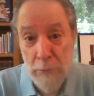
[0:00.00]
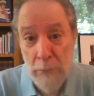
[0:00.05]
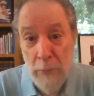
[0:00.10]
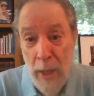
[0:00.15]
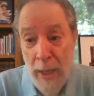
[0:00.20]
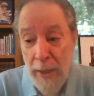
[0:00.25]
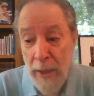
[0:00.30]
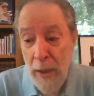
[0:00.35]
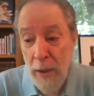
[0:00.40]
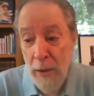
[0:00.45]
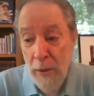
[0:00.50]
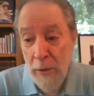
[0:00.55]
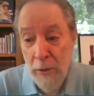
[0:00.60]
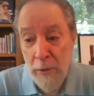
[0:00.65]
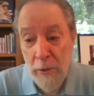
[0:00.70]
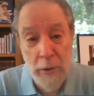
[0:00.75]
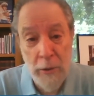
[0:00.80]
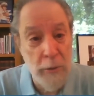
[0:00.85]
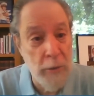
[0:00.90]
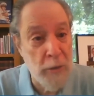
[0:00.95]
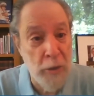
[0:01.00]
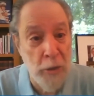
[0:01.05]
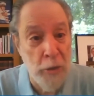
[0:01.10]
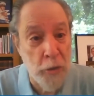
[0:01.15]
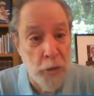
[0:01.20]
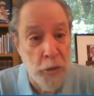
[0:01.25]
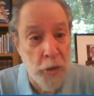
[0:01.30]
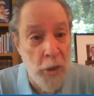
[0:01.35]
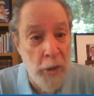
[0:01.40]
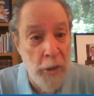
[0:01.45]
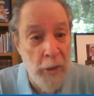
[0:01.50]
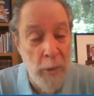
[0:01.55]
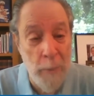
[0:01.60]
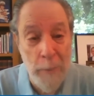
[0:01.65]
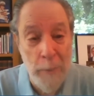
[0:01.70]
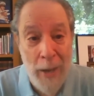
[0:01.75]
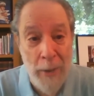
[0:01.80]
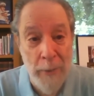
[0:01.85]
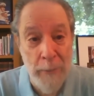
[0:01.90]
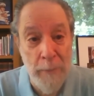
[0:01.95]
any concern
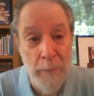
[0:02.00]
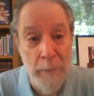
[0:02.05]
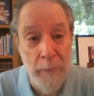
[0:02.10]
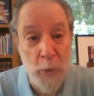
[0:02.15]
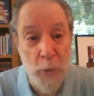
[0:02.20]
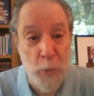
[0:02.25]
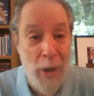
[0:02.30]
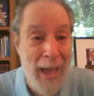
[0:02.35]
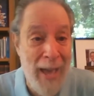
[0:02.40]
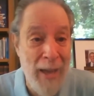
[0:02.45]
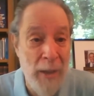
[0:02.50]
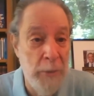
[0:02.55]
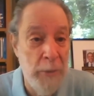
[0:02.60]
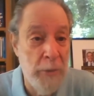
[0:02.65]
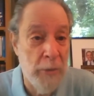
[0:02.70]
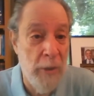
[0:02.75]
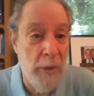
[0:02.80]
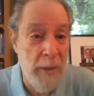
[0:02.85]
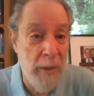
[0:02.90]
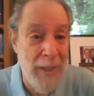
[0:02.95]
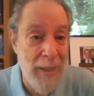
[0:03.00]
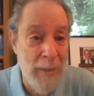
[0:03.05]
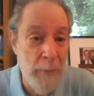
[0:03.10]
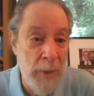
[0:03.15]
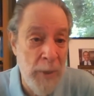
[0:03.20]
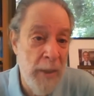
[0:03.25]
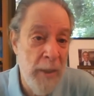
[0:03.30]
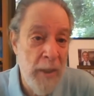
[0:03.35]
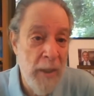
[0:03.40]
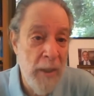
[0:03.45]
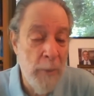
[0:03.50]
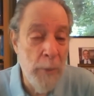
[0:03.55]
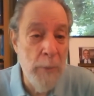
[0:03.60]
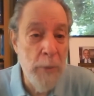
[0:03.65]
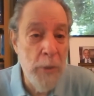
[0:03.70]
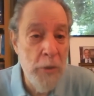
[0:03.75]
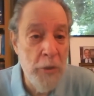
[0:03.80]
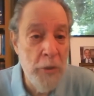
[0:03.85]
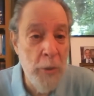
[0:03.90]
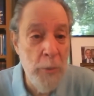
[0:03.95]
about crowds or anything. We
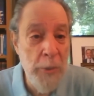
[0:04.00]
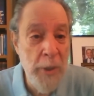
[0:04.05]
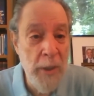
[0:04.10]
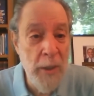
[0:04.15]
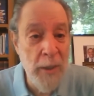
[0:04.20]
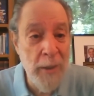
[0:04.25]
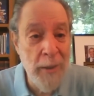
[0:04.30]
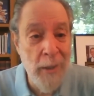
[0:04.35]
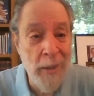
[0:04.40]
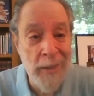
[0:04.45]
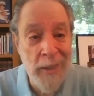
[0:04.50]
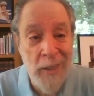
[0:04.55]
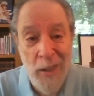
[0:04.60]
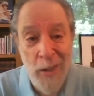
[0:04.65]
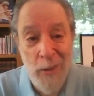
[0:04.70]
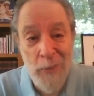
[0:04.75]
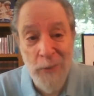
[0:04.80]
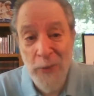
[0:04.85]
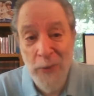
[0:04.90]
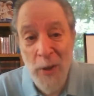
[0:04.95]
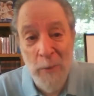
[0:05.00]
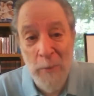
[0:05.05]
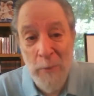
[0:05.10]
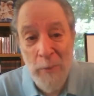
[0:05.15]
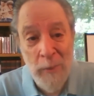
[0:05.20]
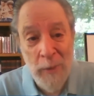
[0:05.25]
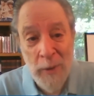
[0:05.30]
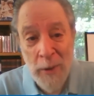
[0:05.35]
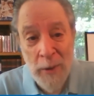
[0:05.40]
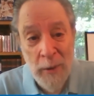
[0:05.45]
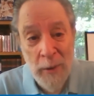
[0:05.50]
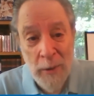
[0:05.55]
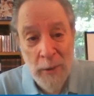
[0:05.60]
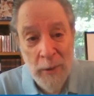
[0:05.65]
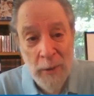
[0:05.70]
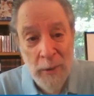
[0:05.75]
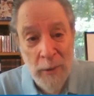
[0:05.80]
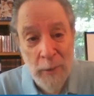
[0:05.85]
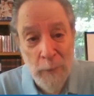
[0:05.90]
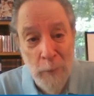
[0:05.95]
were shooting a kid from
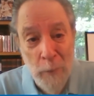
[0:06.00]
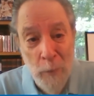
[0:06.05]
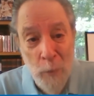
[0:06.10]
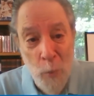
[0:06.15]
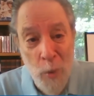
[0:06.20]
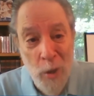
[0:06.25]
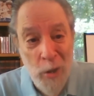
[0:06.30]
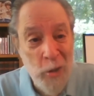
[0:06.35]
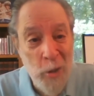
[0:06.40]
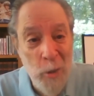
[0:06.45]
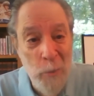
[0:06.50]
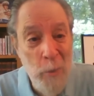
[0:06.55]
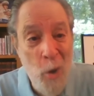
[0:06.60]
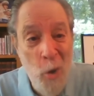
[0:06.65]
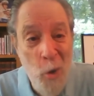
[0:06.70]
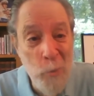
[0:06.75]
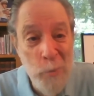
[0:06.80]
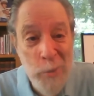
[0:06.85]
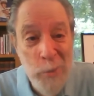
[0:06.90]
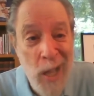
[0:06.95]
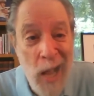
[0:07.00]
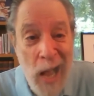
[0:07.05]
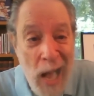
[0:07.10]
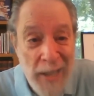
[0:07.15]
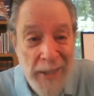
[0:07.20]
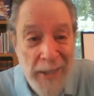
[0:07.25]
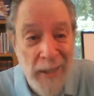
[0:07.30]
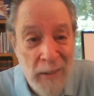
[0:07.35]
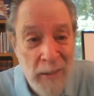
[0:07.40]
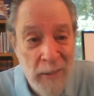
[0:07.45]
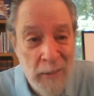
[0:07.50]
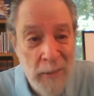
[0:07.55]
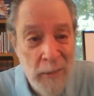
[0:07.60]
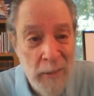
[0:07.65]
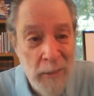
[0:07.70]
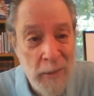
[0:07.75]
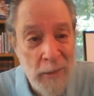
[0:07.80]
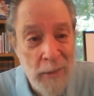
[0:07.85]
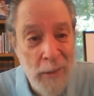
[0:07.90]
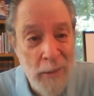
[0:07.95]
Welcome Home Kotter,
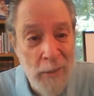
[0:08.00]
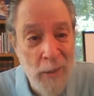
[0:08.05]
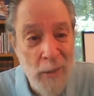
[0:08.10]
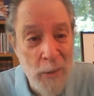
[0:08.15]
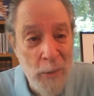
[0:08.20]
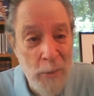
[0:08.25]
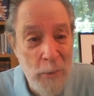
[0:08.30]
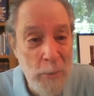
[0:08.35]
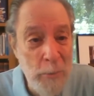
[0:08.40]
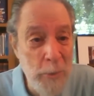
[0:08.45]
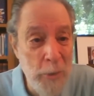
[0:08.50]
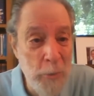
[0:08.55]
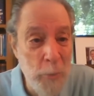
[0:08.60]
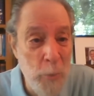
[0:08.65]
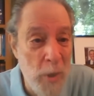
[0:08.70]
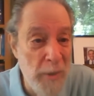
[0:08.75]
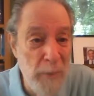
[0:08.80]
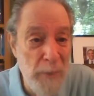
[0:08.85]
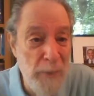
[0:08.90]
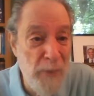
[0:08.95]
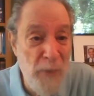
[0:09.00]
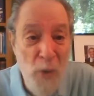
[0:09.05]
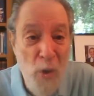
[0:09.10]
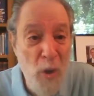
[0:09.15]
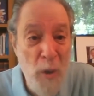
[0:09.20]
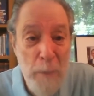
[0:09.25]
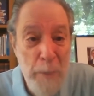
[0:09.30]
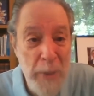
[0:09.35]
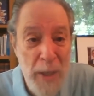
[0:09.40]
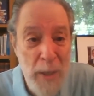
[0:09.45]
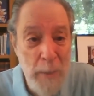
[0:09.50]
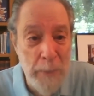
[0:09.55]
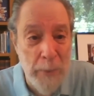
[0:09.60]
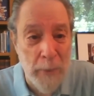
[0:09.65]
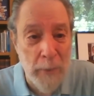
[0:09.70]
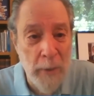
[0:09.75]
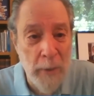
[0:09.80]
you know, who was one of 4 people.